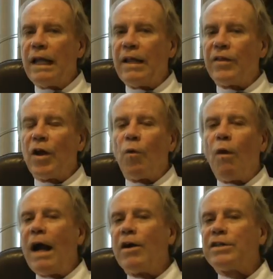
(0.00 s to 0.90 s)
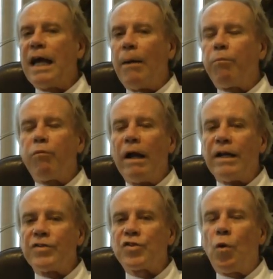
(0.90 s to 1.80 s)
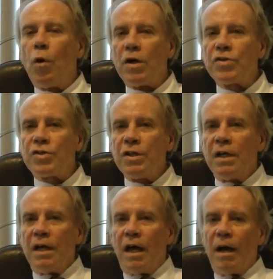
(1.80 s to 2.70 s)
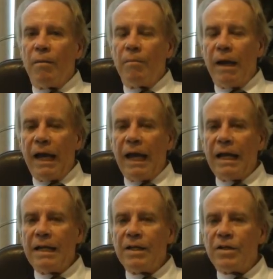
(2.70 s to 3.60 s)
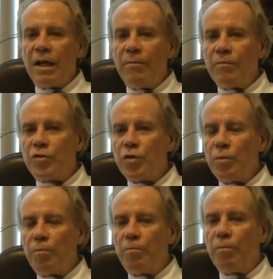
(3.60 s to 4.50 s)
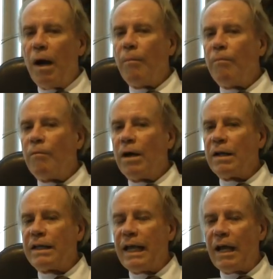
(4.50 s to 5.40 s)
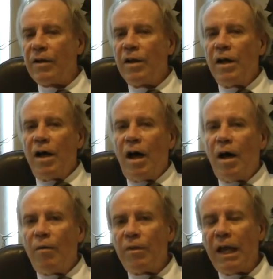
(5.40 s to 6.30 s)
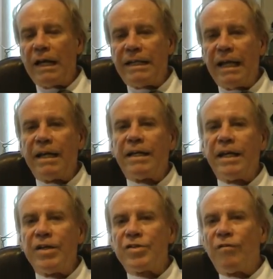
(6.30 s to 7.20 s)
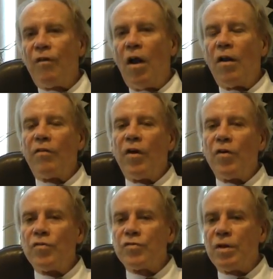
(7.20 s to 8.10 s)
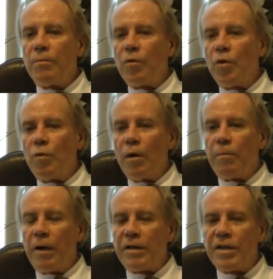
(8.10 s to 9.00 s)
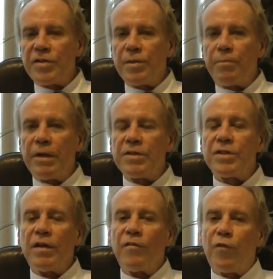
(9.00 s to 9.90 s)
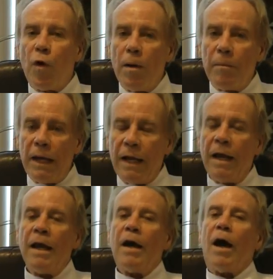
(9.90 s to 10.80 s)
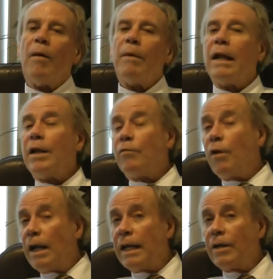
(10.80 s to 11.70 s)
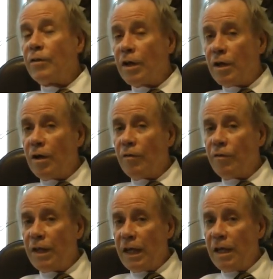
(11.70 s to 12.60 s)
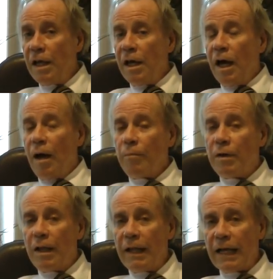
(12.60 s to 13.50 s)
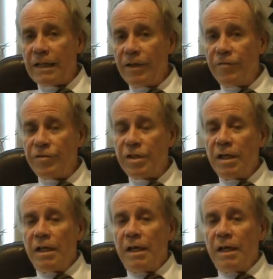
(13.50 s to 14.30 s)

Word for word: let their wiretap run its course um, and um, to um, get uh, the identities of all of those um, who were participants in forming um, and in running the, co the um, collectives,